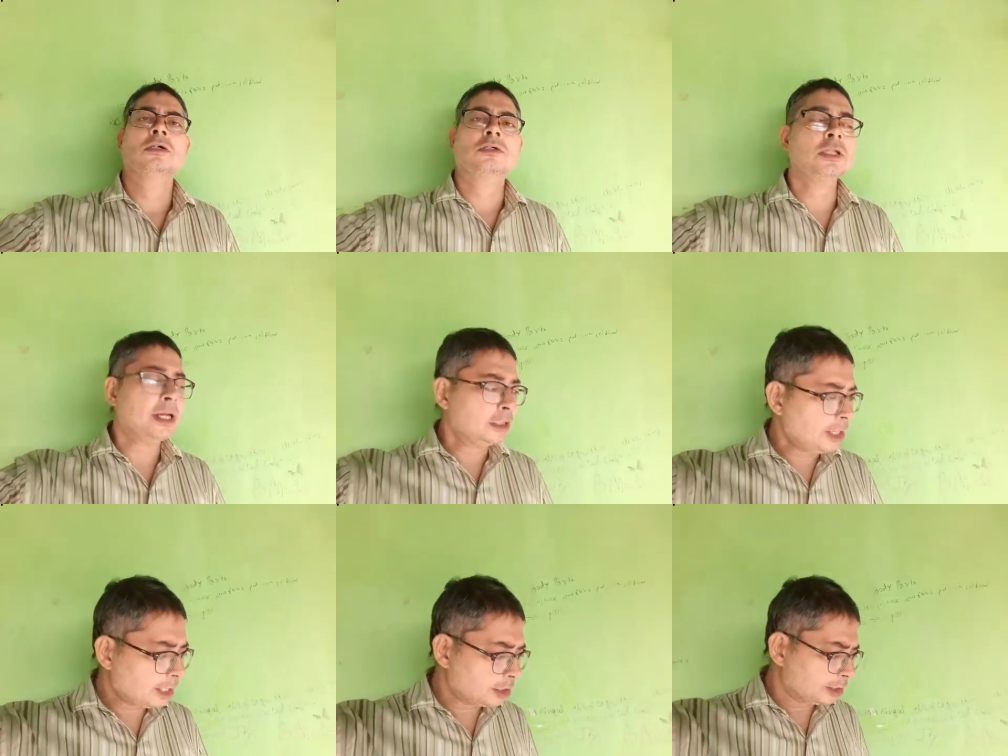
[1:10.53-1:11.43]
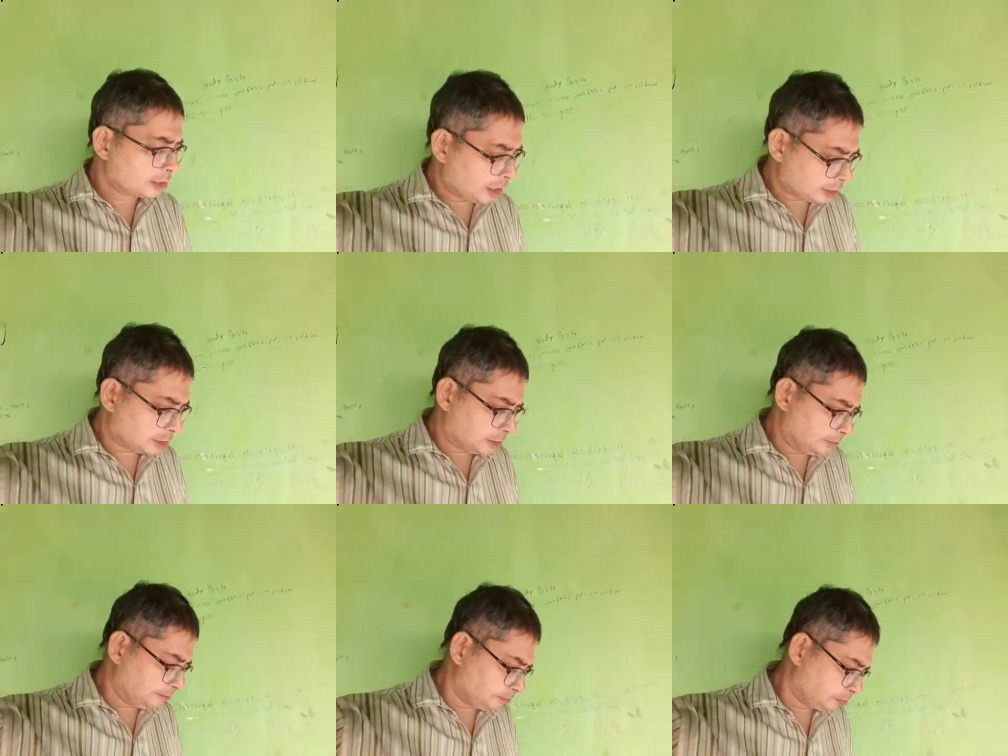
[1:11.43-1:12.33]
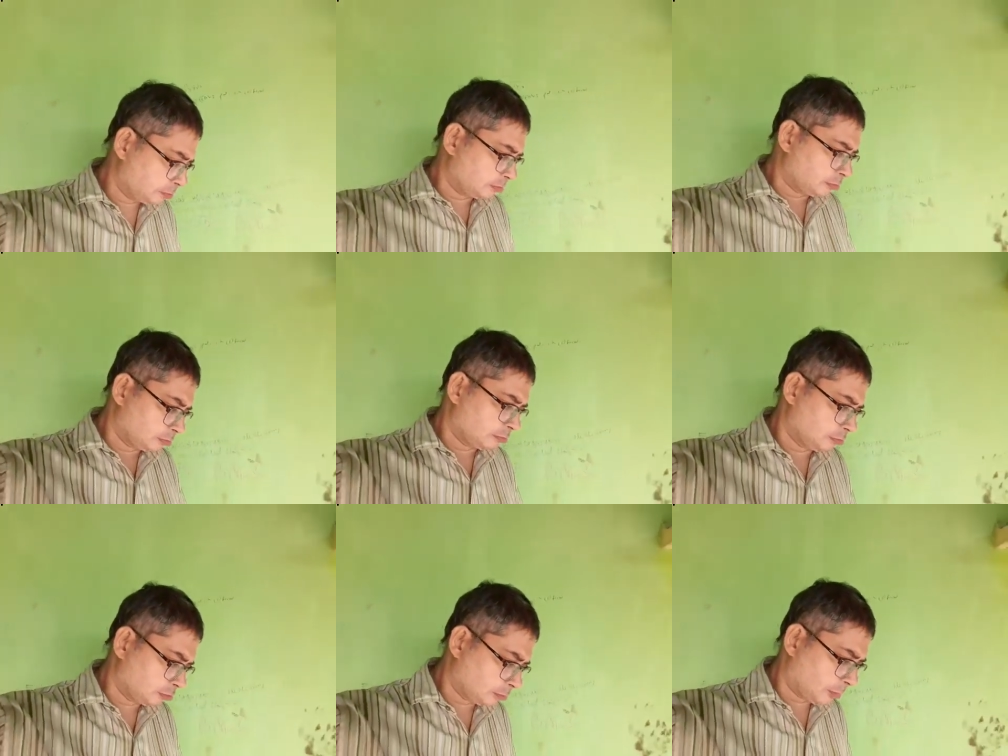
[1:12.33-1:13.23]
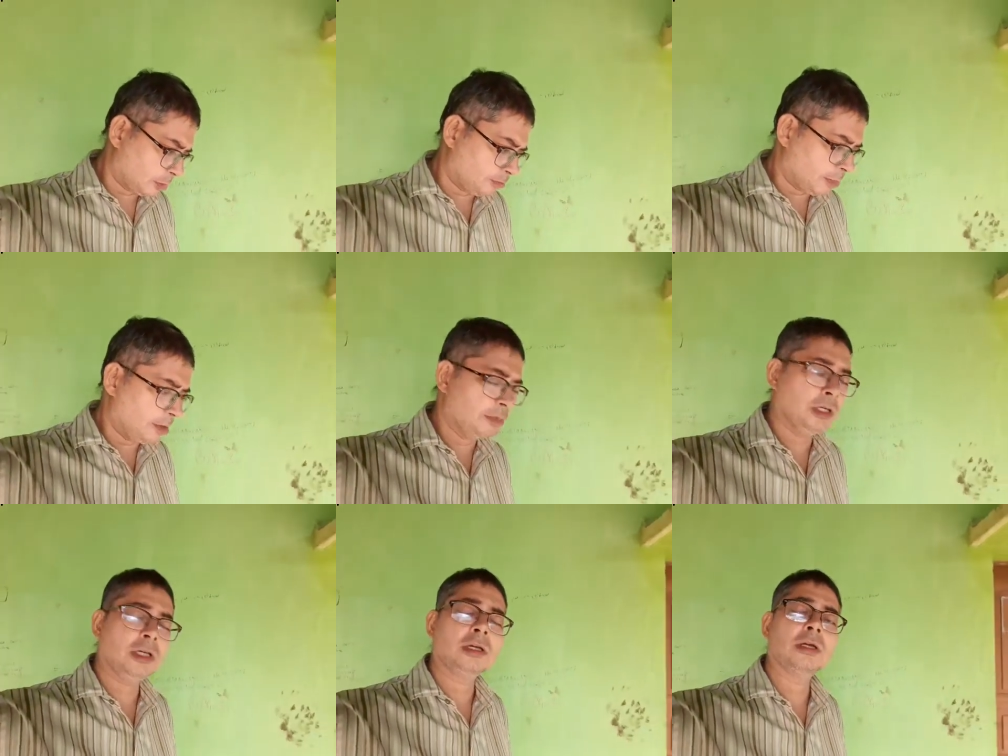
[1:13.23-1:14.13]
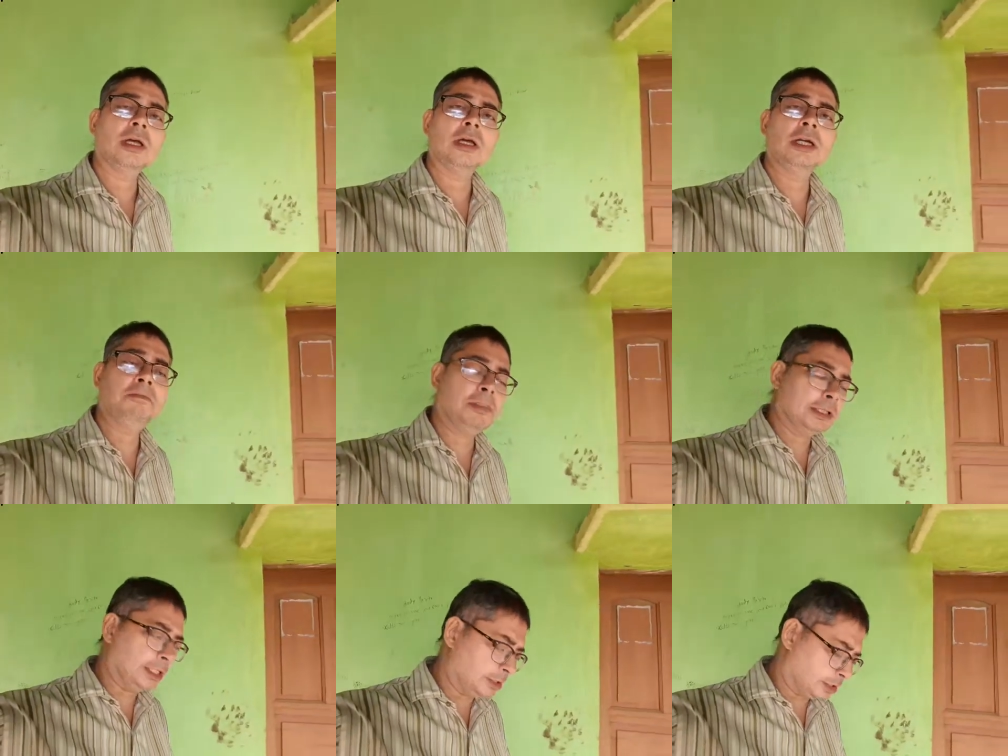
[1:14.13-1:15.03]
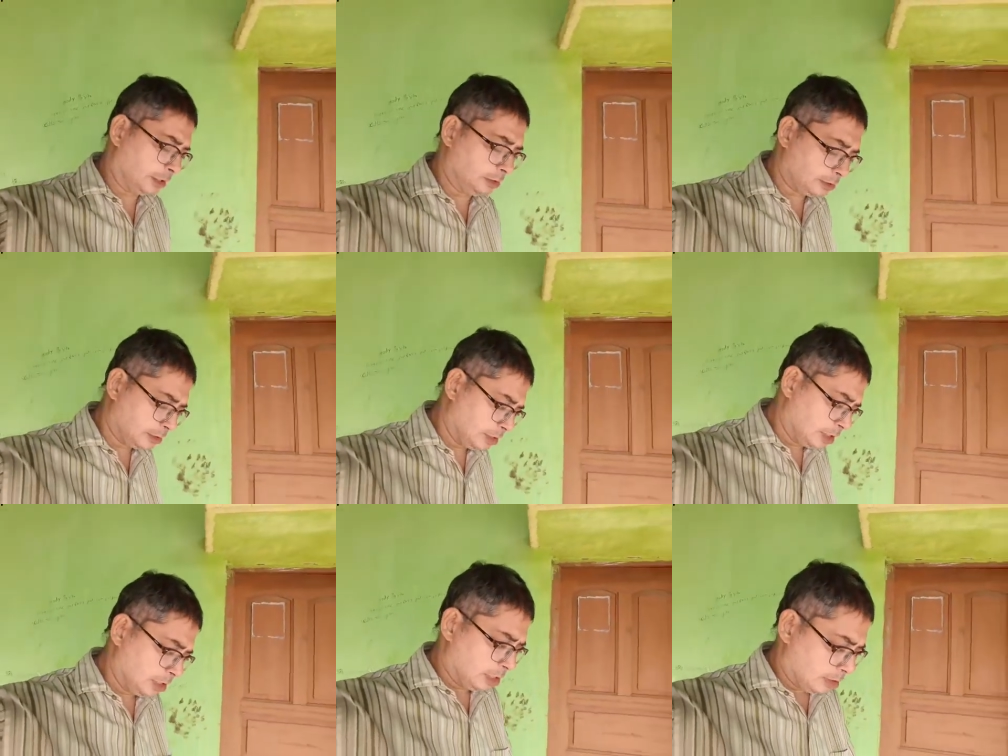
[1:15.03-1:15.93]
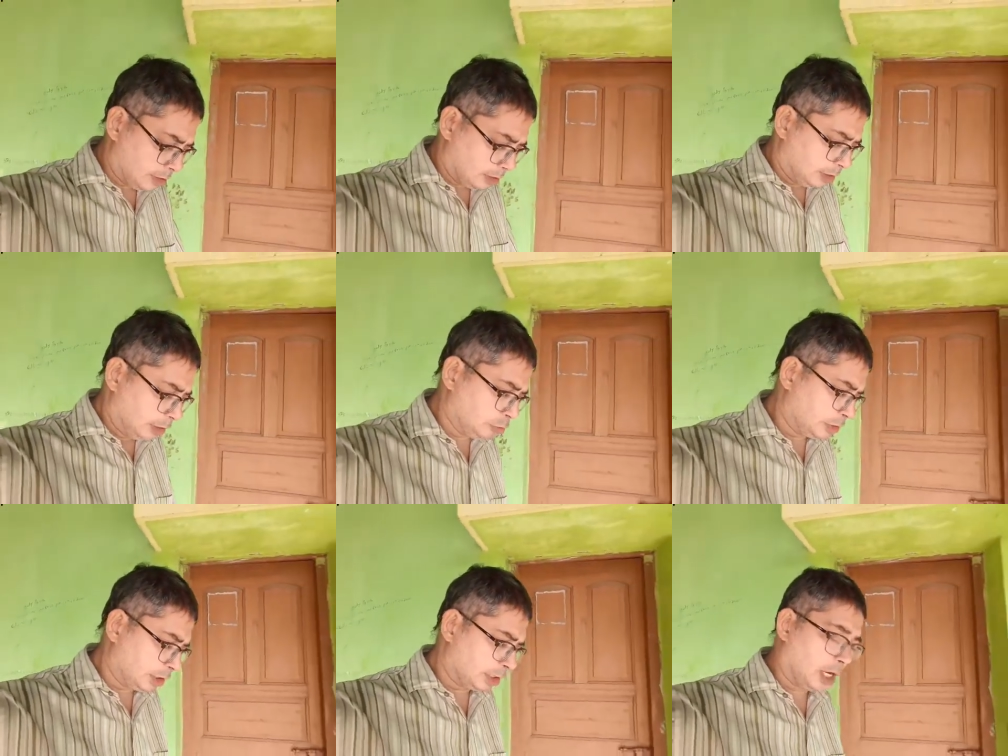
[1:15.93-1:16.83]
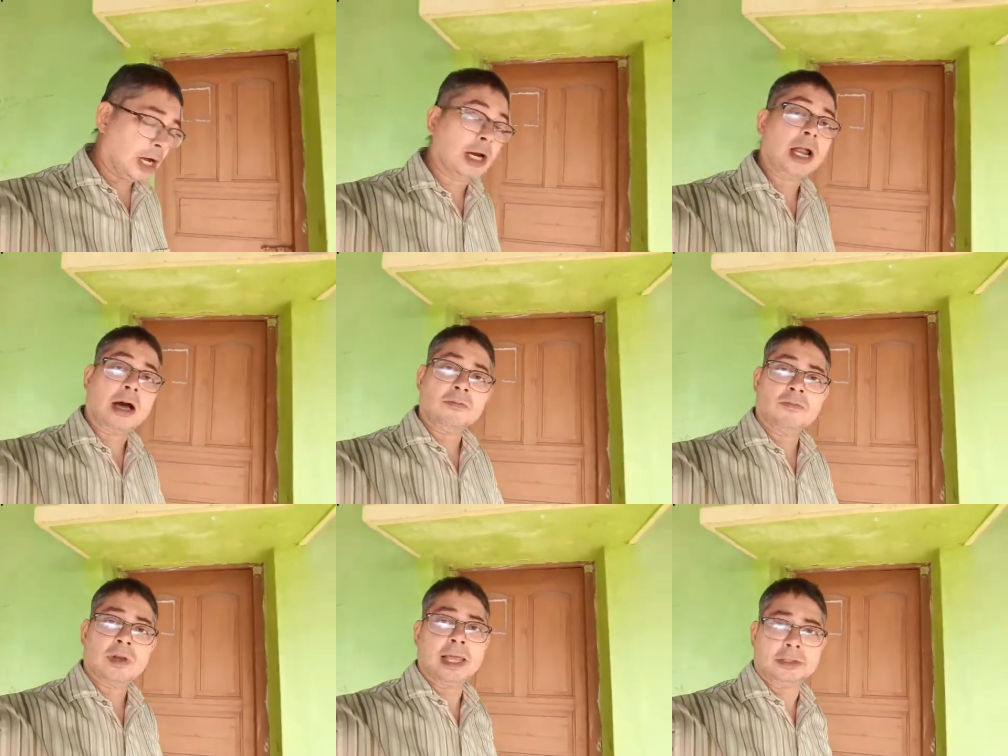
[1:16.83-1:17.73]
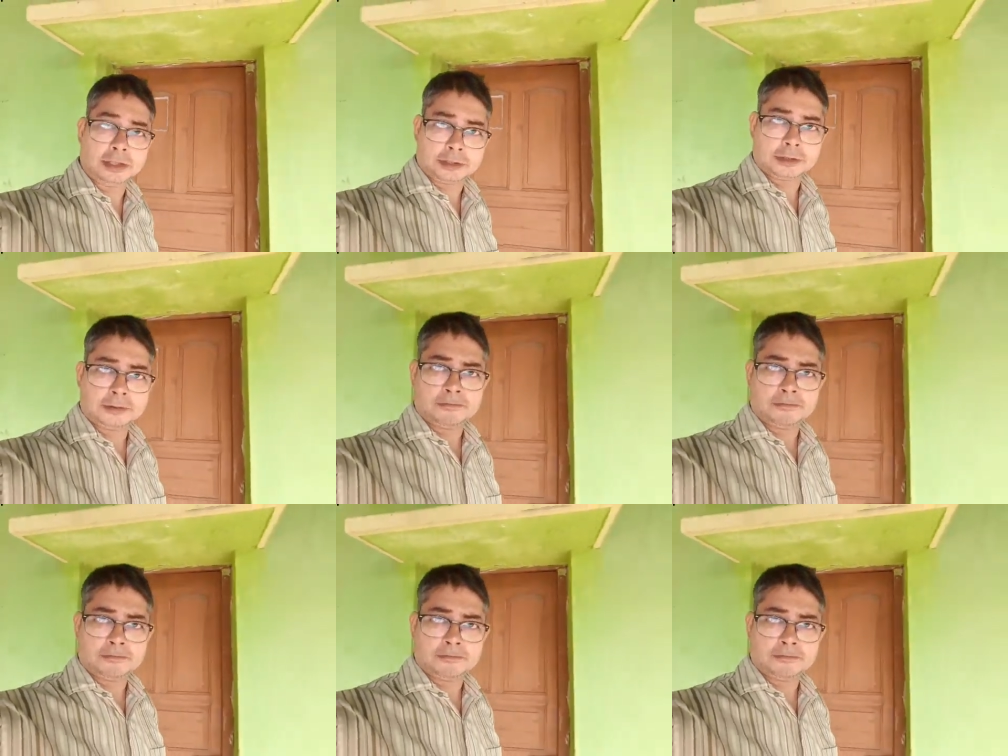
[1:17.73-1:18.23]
So the entire discussion may be represented using a graph like this.